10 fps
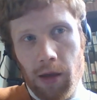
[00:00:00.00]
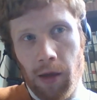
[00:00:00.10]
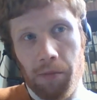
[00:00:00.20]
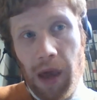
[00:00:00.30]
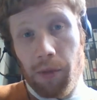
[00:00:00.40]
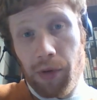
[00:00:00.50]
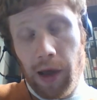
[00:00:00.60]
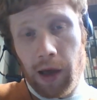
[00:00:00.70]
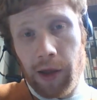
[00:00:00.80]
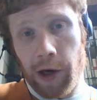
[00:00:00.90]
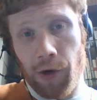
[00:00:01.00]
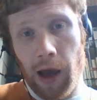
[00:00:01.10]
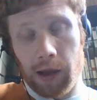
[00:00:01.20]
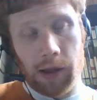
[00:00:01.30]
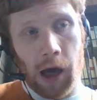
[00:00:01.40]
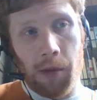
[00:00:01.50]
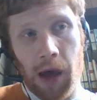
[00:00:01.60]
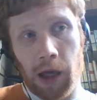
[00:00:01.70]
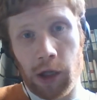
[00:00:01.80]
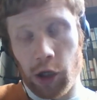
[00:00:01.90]
than being politically correct. I
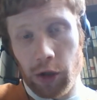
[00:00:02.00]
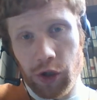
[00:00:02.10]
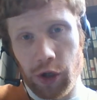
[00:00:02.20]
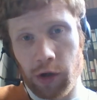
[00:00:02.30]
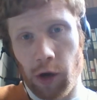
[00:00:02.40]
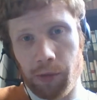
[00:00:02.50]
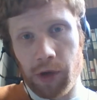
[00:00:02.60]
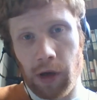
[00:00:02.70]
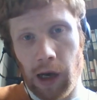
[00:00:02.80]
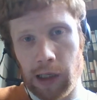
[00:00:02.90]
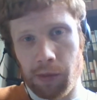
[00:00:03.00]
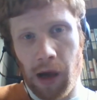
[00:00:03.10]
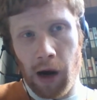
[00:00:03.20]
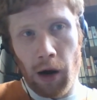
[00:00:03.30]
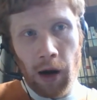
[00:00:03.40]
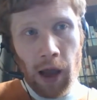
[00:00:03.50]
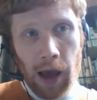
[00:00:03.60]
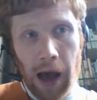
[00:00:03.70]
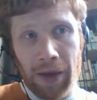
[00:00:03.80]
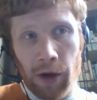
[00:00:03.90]
mean, Johnson adopted it as mayor,
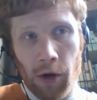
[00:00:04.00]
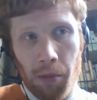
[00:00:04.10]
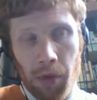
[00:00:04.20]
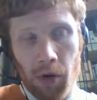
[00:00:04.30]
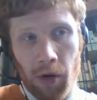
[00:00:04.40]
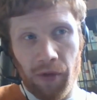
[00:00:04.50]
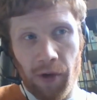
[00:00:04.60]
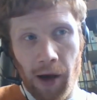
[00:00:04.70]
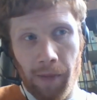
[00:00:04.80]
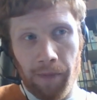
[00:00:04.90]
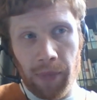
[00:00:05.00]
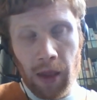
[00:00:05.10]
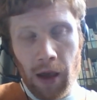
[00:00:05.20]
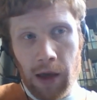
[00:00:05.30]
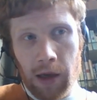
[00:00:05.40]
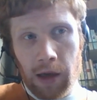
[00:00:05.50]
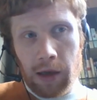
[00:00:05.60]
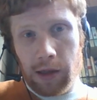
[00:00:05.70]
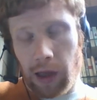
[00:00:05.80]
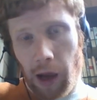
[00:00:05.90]
and the number of um,
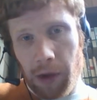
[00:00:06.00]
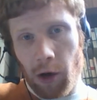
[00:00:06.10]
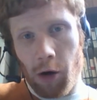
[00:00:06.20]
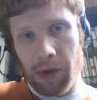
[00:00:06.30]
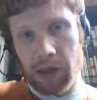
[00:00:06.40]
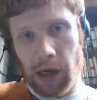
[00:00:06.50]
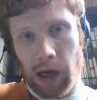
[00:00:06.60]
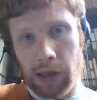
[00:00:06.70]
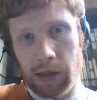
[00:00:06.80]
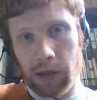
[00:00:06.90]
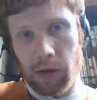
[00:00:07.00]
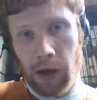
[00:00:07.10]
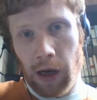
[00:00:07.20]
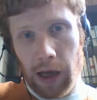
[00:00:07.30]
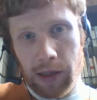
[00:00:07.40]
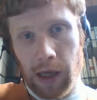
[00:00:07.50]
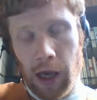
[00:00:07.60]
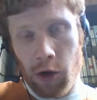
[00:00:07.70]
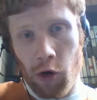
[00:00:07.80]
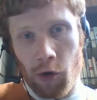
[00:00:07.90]
stabbing homicides in his
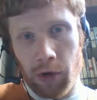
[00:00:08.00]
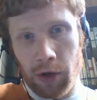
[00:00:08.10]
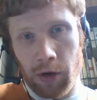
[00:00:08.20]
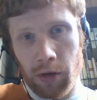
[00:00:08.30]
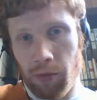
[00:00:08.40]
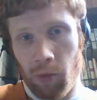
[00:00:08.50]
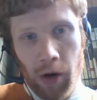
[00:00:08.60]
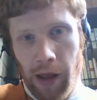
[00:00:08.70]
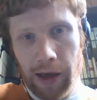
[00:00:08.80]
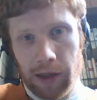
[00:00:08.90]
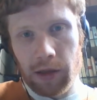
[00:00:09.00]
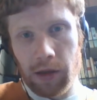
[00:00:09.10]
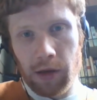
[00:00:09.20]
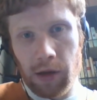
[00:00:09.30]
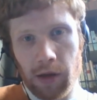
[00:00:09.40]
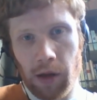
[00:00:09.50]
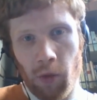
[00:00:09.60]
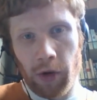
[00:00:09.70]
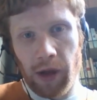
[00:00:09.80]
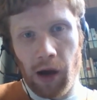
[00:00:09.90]
tenure were were less
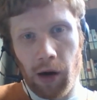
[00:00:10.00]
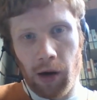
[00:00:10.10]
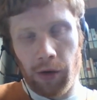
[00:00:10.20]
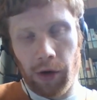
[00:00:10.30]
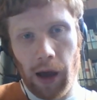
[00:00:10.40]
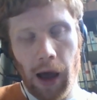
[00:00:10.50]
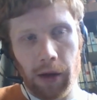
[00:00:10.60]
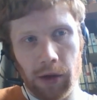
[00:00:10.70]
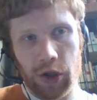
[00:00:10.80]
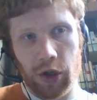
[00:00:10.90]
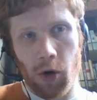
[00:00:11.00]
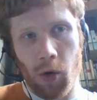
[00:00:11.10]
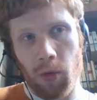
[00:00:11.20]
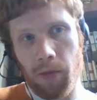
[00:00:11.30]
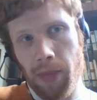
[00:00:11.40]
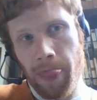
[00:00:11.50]
than what they are under Khan. So,